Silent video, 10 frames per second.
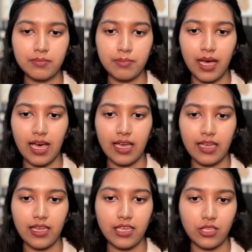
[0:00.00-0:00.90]

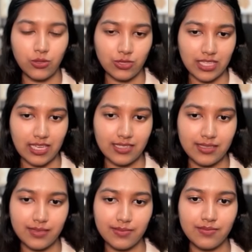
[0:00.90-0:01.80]
my use
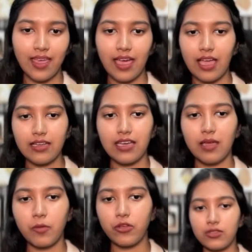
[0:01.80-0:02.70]
case. And I'm going